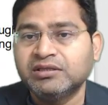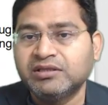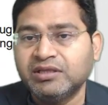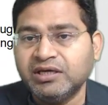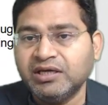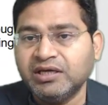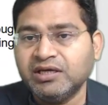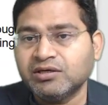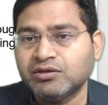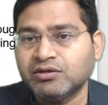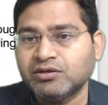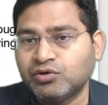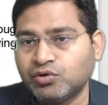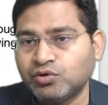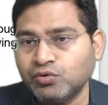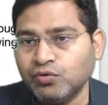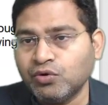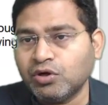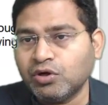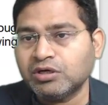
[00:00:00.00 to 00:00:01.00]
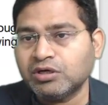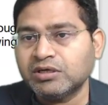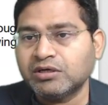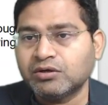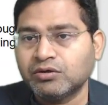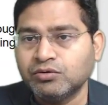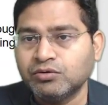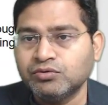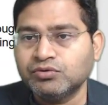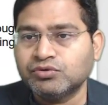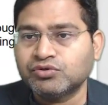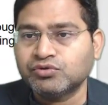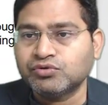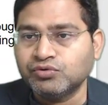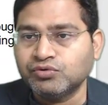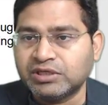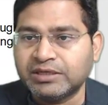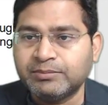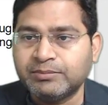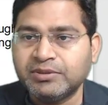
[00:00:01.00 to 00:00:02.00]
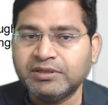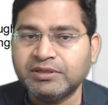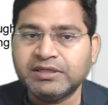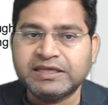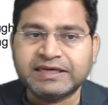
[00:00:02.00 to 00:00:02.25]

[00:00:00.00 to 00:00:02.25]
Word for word: they do not include suitable